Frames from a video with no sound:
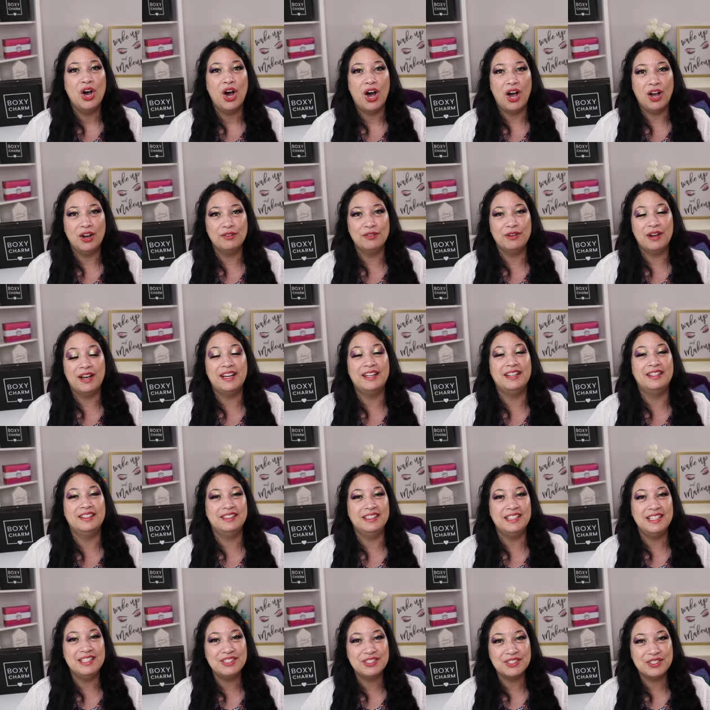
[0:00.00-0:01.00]
All right,
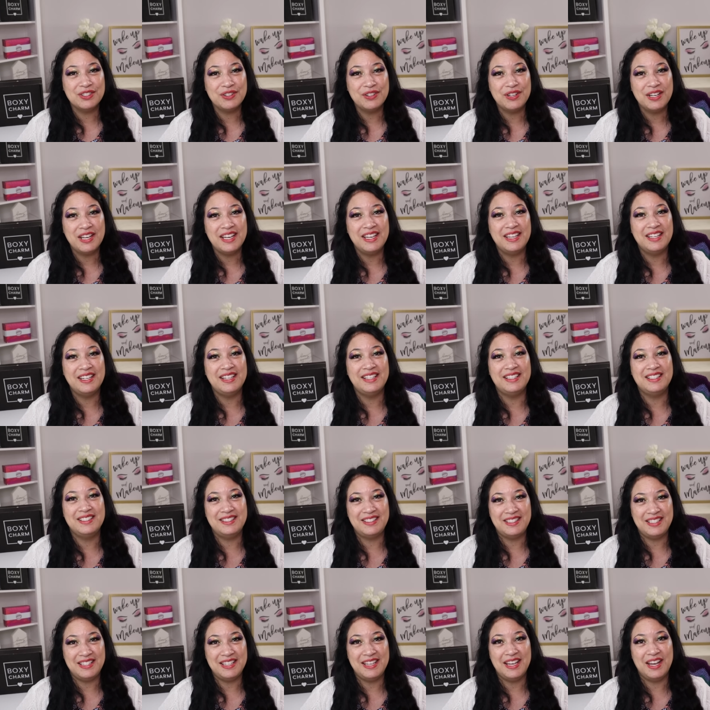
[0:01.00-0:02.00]
let's go ahead and
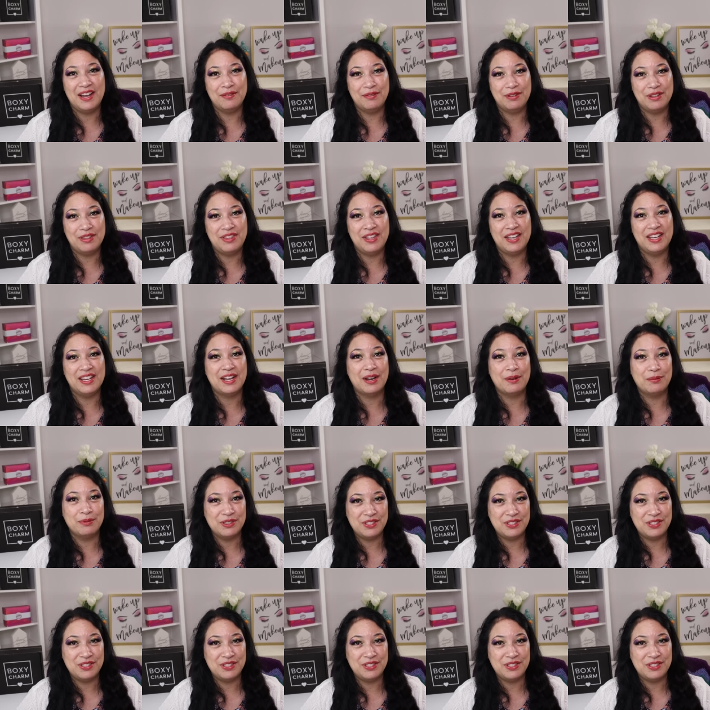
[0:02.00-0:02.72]
see everything I